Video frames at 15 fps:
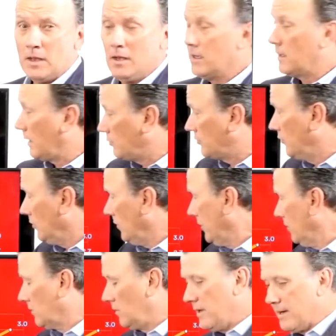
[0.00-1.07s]
And I'm still
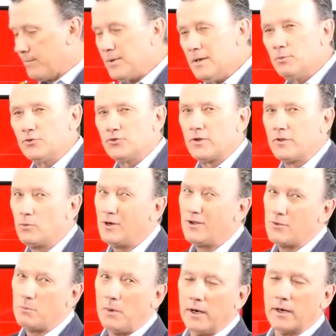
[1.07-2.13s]
hearing a lot of people say, well,
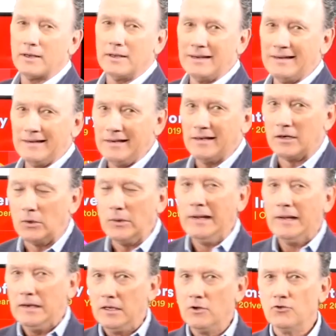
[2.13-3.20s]
the market,
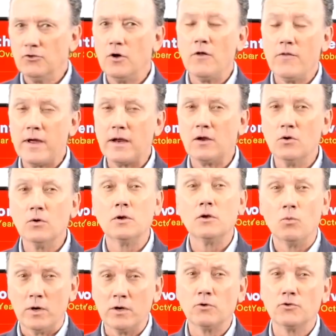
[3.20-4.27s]
isn't all that good. You
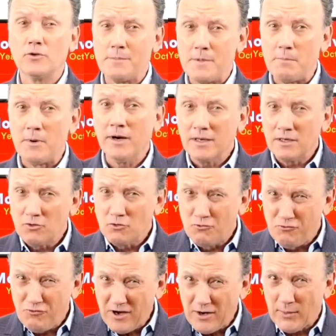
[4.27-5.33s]
want to know something? The market is
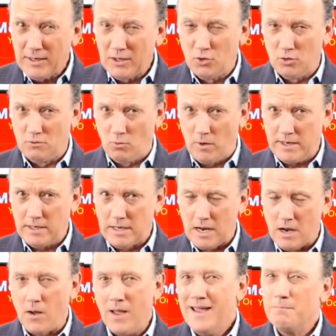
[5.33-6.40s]
very good right
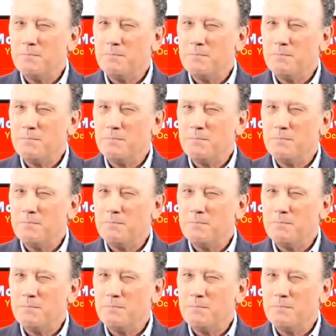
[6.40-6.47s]
now.